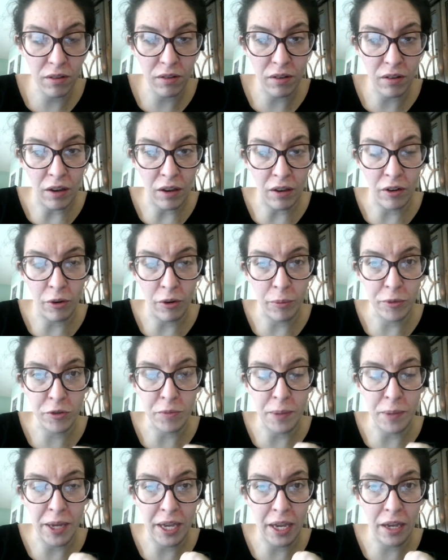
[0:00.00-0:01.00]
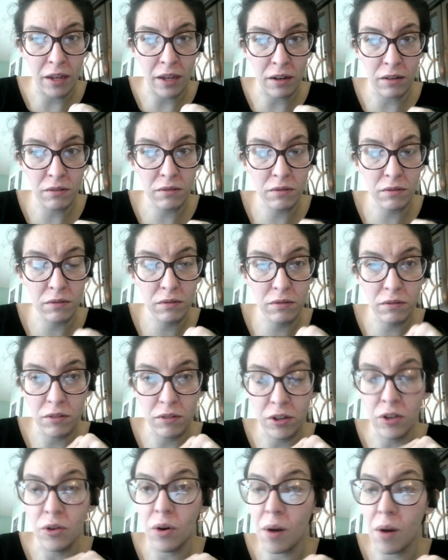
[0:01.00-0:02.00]
and almost make it,
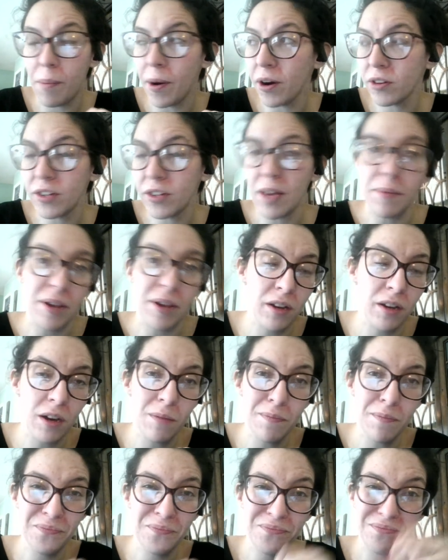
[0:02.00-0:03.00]
a part-time income.